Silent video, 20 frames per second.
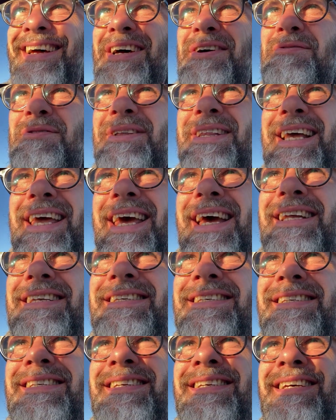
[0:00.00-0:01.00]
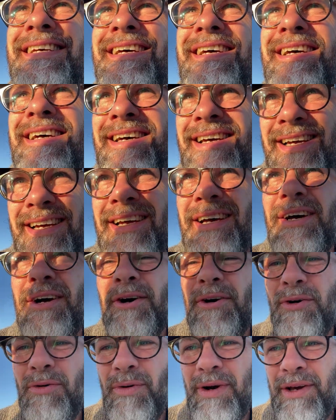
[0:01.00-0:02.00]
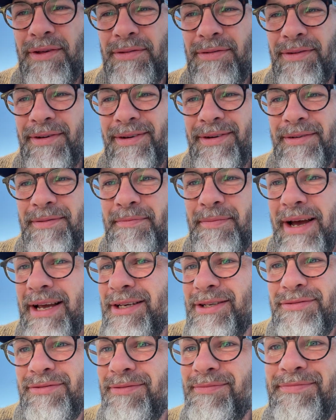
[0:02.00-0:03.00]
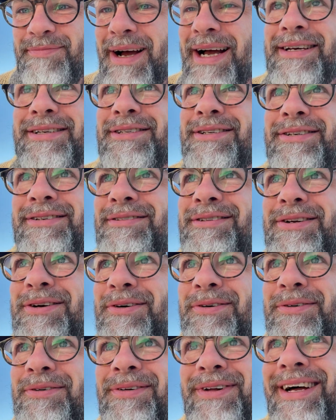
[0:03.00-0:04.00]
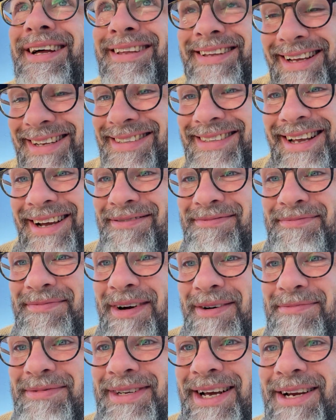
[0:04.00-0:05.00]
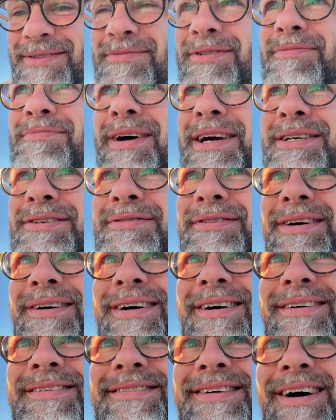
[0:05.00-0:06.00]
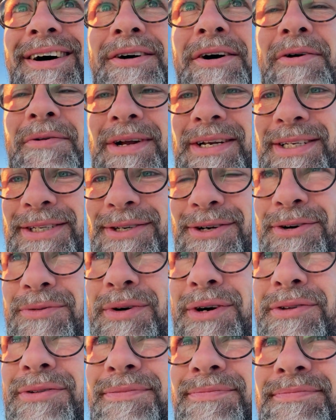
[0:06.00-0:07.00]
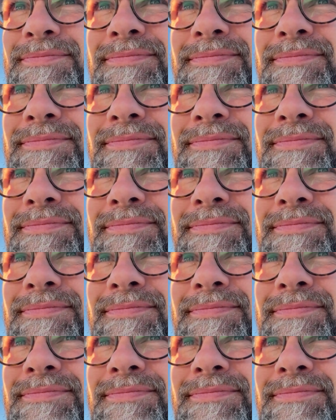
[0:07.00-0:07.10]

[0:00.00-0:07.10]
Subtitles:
With the kids, with mates from back school, I'm saying with mates that I went to school with,